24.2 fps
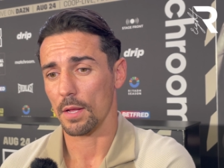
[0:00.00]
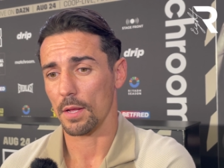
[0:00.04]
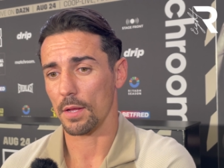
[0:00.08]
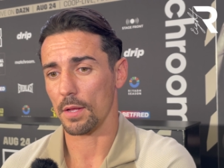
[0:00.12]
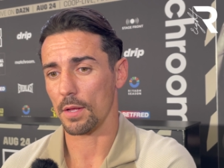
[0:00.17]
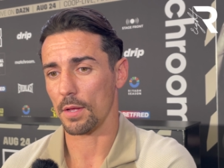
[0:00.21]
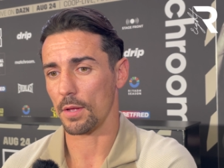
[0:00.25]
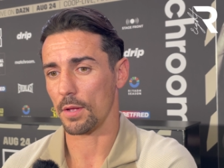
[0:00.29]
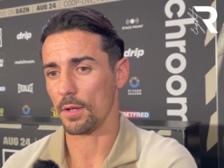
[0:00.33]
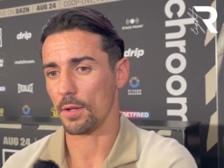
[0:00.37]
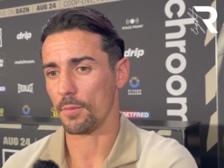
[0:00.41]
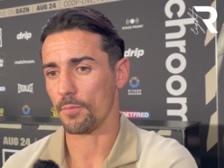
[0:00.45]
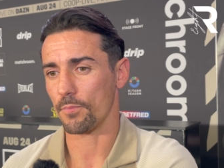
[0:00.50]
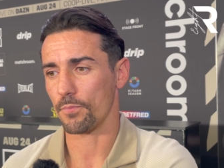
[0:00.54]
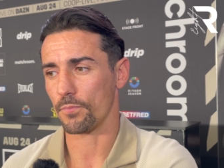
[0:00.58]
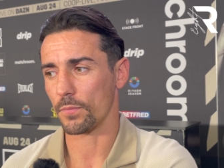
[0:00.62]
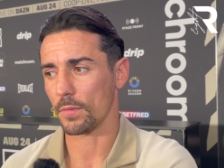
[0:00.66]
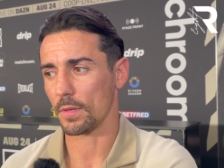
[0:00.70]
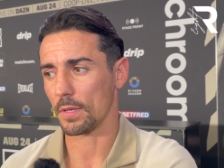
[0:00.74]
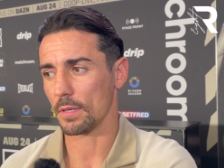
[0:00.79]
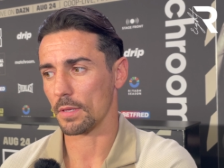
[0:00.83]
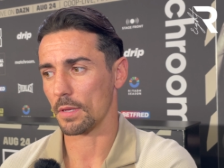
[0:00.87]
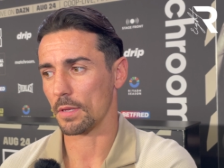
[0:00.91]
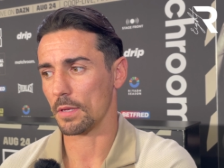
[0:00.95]
Um,
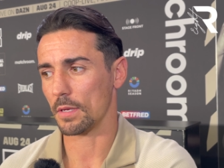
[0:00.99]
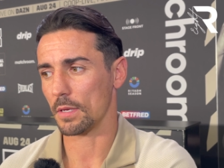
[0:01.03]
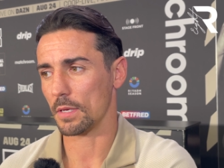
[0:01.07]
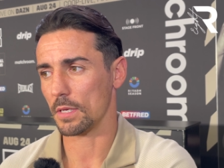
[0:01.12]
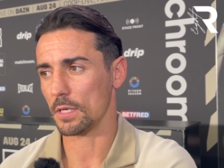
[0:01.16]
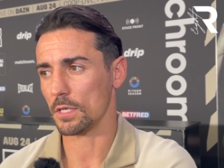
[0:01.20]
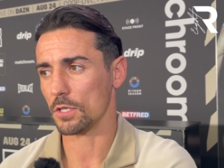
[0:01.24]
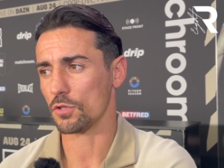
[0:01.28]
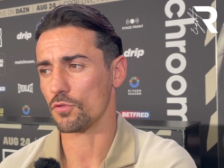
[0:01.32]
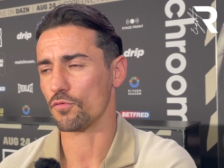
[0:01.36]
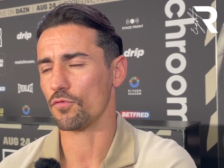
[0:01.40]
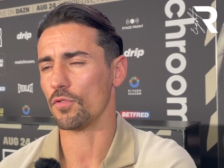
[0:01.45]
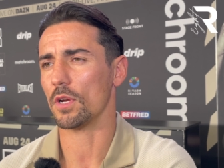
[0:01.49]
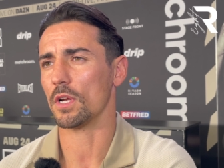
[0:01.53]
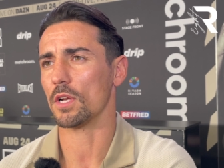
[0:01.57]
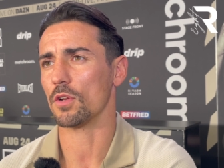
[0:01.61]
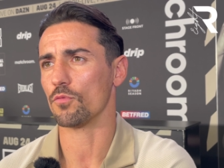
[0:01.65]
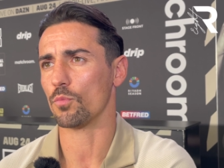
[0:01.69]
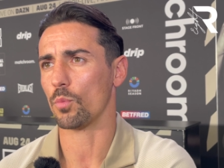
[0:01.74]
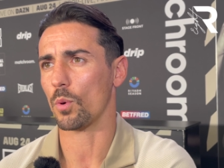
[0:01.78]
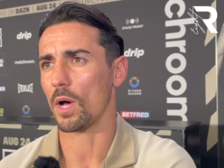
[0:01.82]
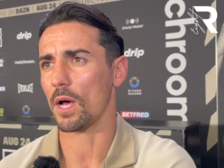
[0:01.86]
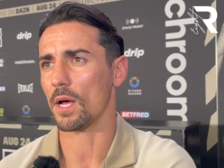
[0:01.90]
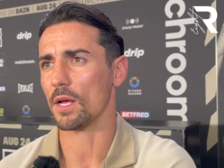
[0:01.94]
he's really
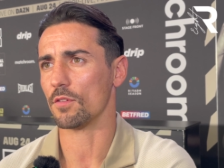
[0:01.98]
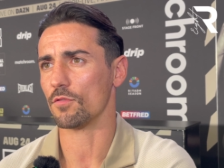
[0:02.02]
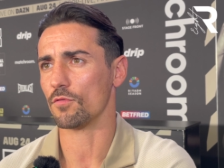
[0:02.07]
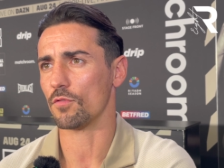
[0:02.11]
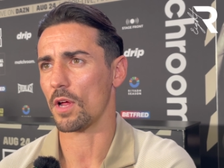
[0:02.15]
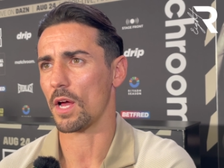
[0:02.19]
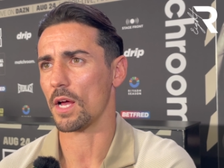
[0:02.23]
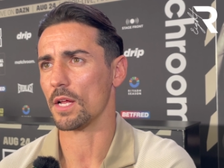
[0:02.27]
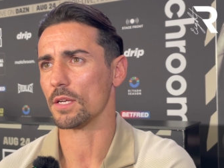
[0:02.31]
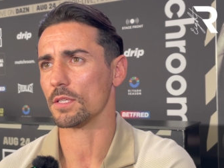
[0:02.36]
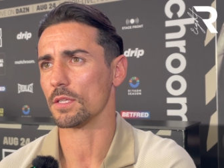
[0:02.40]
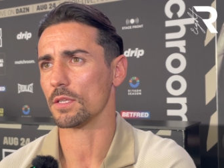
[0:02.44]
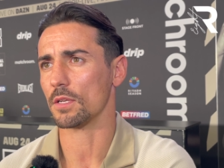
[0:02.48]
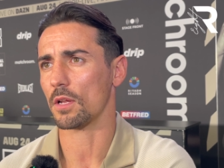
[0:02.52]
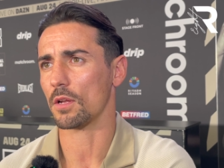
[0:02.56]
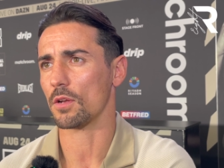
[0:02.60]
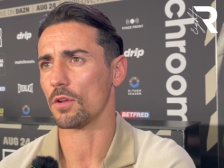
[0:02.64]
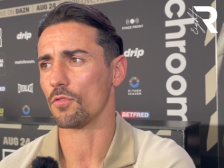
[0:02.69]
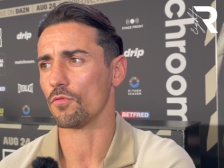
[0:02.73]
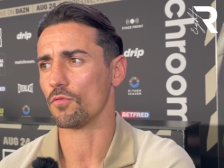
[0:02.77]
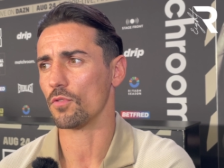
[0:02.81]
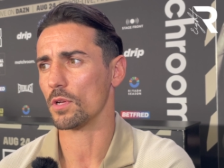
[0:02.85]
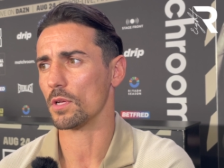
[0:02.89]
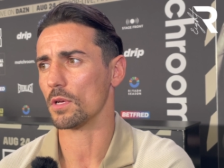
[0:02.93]
riding on
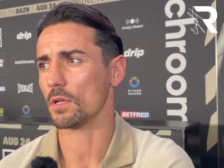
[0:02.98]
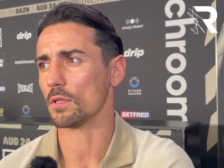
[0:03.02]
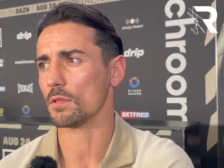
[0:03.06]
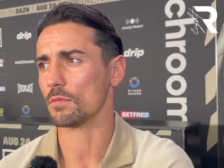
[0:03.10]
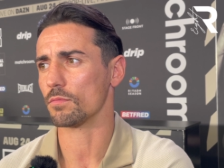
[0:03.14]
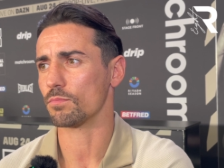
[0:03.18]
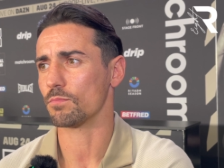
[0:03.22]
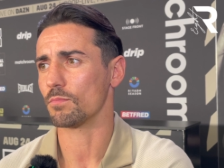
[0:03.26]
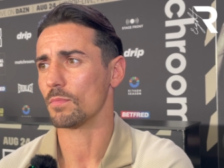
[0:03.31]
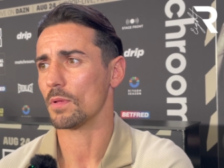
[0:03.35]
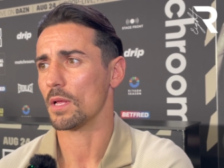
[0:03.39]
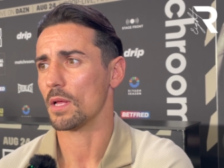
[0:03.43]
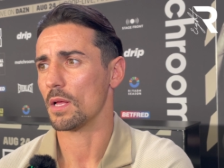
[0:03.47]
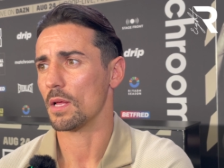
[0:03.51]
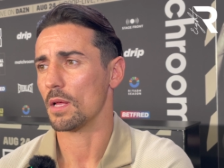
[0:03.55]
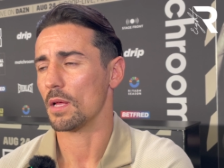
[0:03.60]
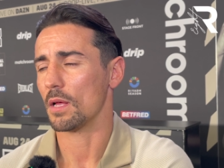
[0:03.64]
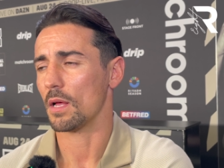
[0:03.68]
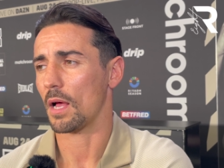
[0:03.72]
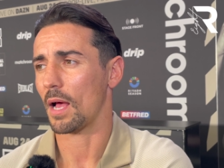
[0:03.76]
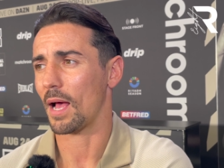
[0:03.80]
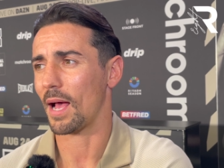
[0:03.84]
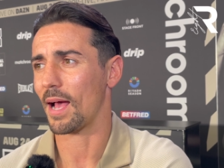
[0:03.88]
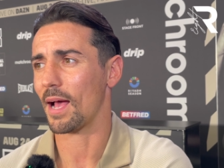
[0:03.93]
a real
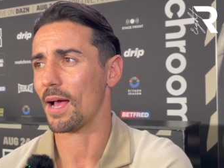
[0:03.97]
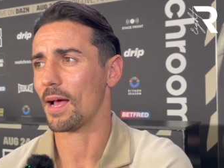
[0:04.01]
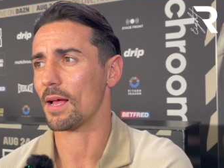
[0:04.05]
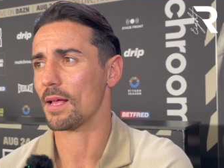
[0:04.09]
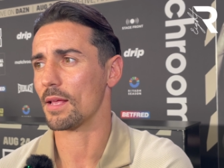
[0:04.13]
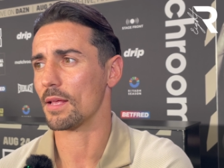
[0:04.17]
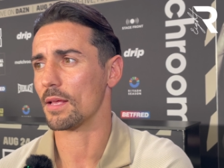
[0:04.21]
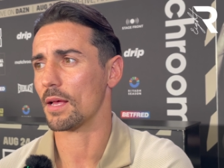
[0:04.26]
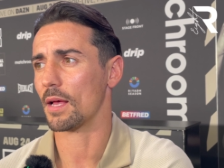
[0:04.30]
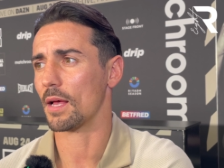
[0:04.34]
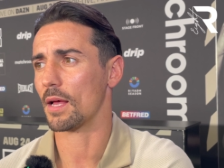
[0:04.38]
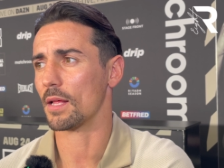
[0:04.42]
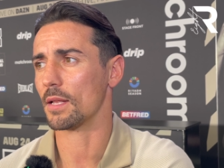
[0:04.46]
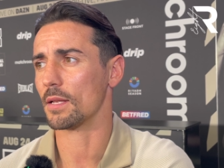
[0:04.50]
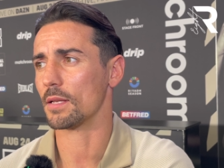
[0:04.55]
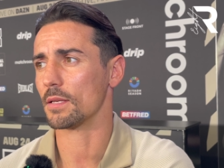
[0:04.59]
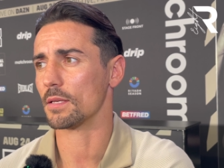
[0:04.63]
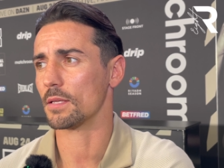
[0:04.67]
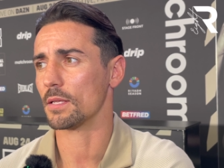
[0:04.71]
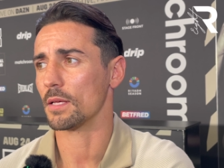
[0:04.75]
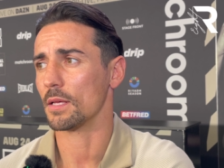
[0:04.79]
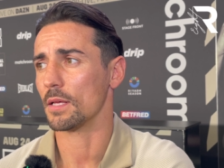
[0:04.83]
high, and